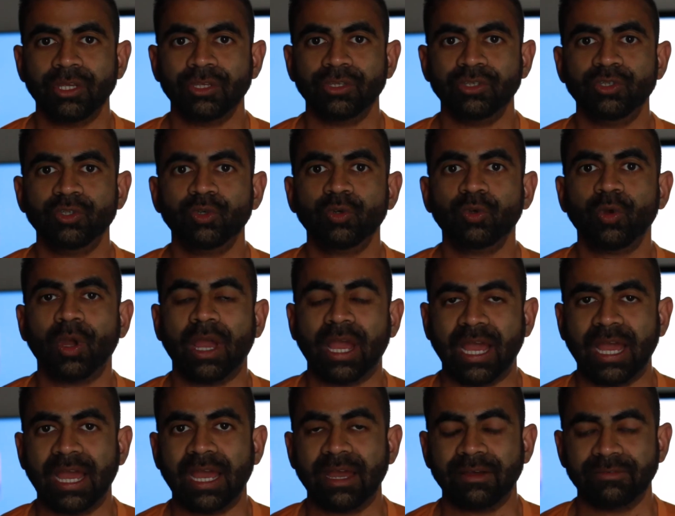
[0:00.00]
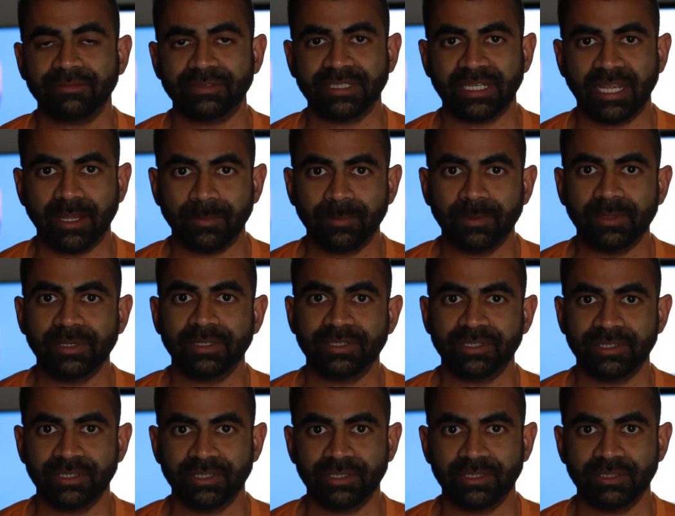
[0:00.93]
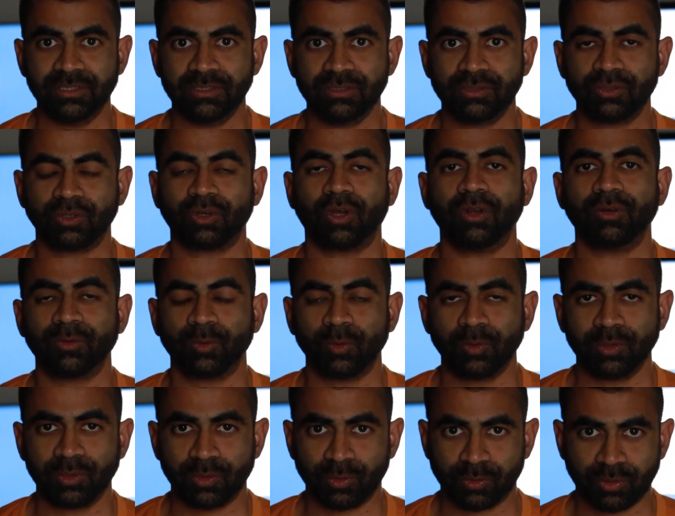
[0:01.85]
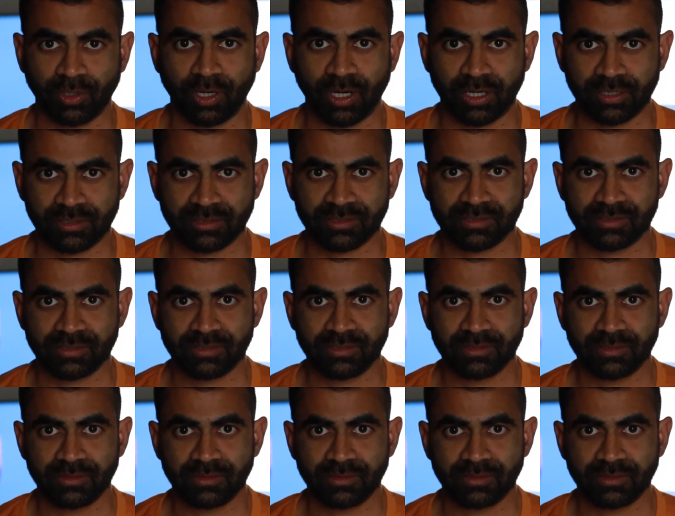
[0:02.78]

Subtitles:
you have the ability to control your thoughts